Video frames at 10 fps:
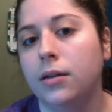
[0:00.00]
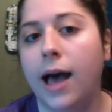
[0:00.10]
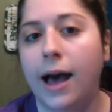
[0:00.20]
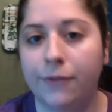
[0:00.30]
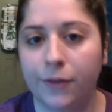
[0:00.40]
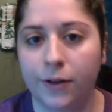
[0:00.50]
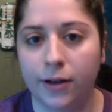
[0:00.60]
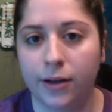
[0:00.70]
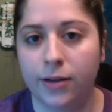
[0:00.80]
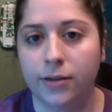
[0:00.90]

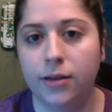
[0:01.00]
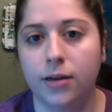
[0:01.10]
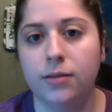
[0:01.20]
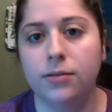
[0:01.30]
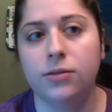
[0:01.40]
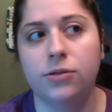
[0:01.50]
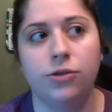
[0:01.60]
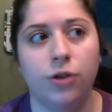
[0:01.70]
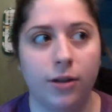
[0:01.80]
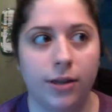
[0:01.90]
Africa,
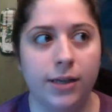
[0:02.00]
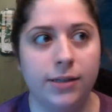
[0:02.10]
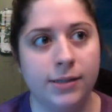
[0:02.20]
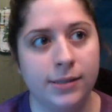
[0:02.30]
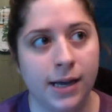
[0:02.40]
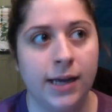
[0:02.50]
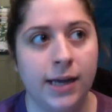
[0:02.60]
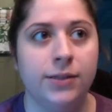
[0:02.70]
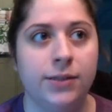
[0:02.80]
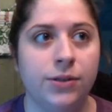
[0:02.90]
struggling
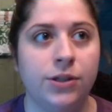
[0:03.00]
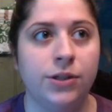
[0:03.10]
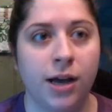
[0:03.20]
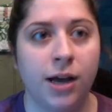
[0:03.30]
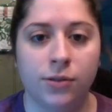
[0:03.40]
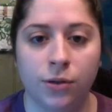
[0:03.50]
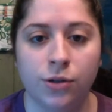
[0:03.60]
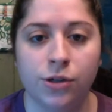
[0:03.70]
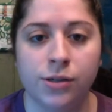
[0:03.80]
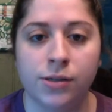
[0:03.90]
societies using child
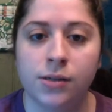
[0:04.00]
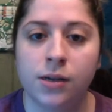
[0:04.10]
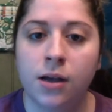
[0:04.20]
soldiers.